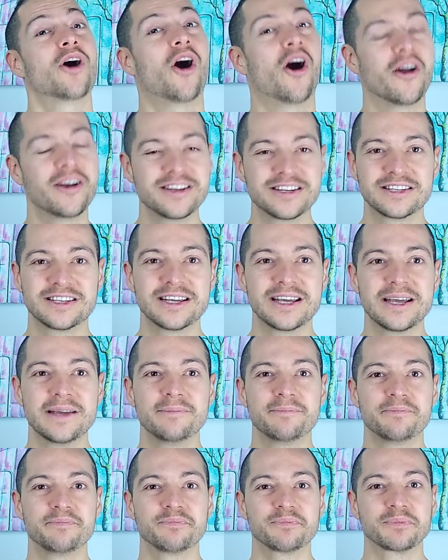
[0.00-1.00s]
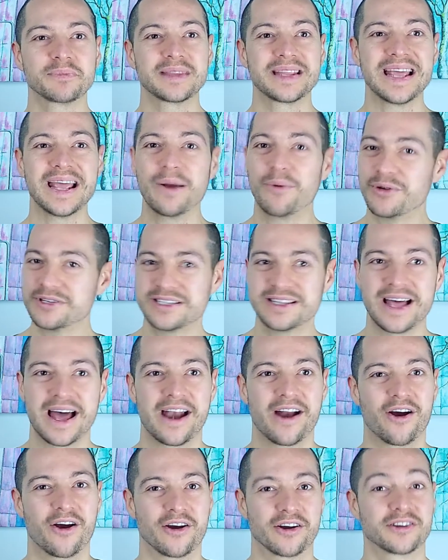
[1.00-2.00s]
Honestly, it wasn't
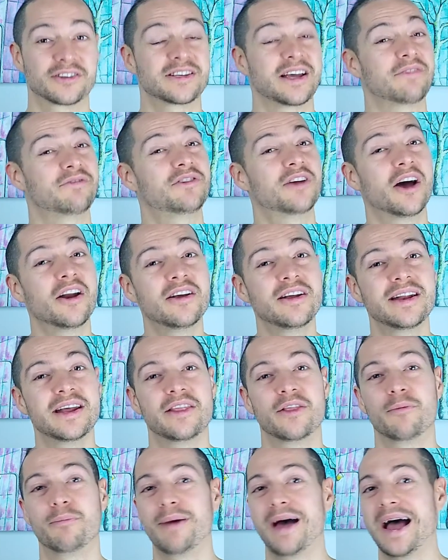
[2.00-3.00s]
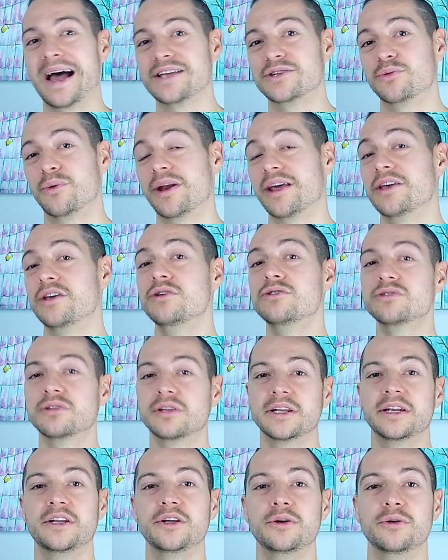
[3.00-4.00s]
that hard because I've done it in the past. What I
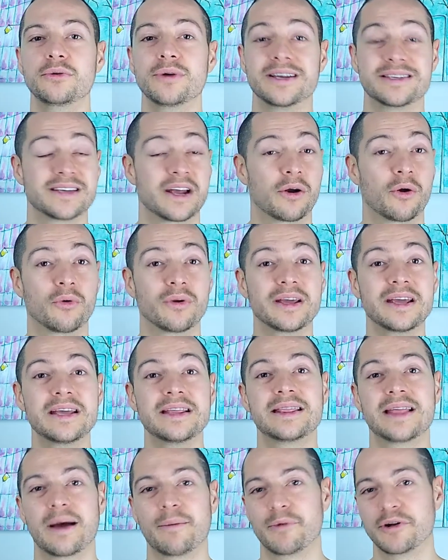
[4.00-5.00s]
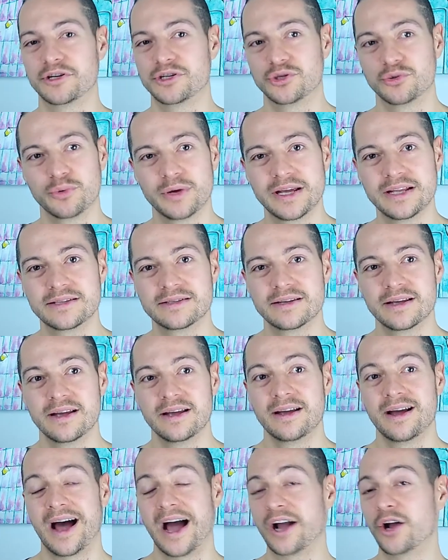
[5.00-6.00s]
usually do is I don't eat that much sweets.
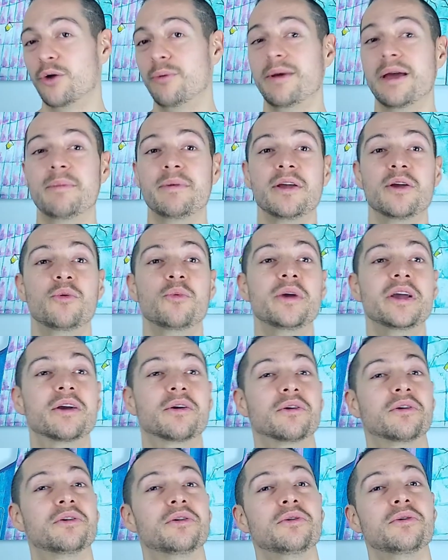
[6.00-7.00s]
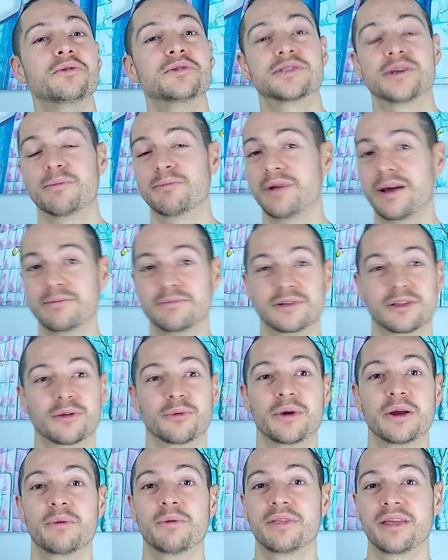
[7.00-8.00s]
I go maybe a week or two, sometimes
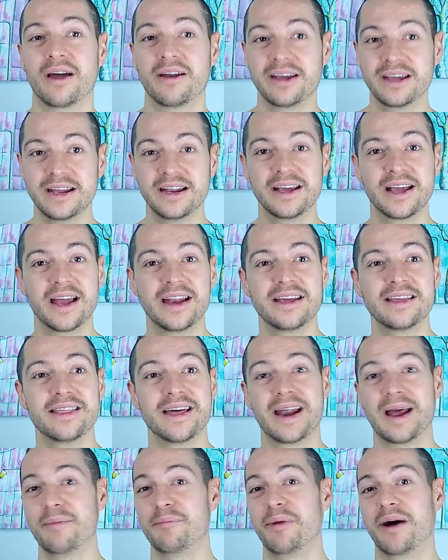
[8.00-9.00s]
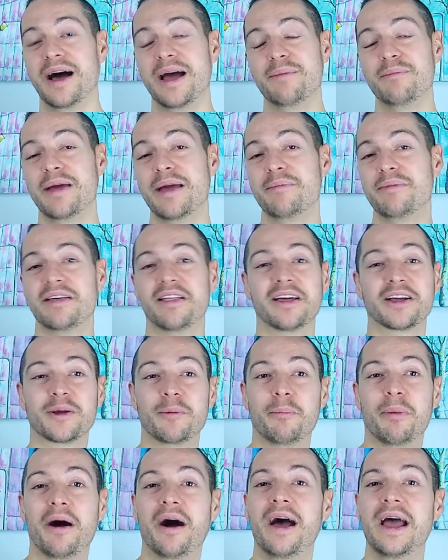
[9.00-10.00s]
3 without eating any. Then I buy maybe like a
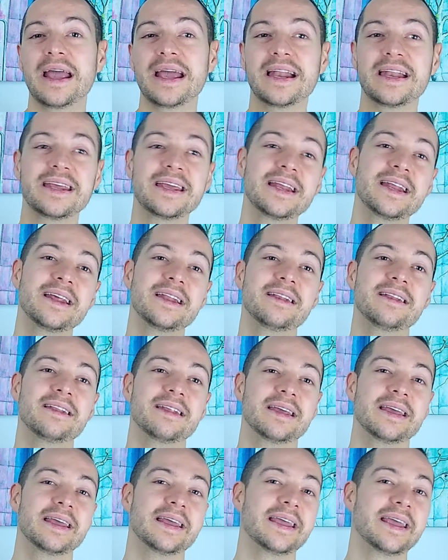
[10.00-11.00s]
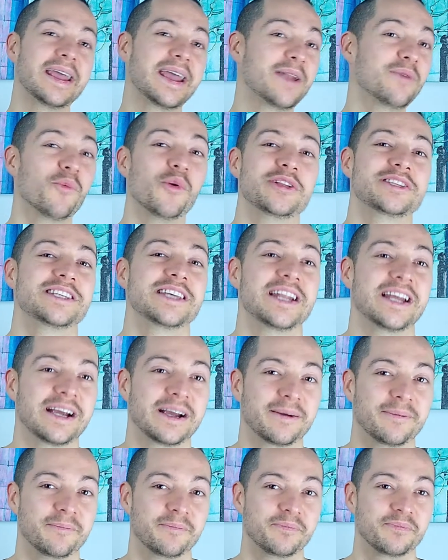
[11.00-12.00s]
pie and eat it in one sitting.